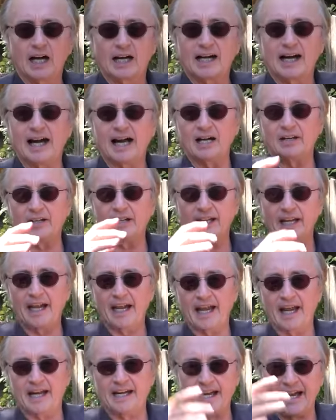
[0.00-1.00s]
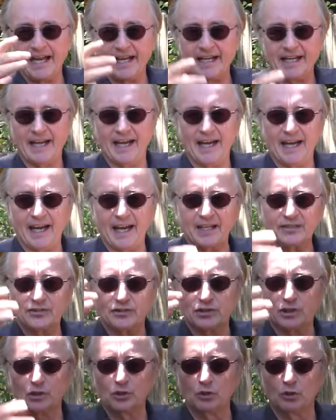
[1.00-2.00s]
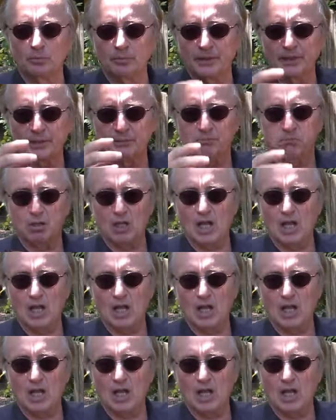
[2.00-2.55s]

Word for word: a car that had a cast aluminum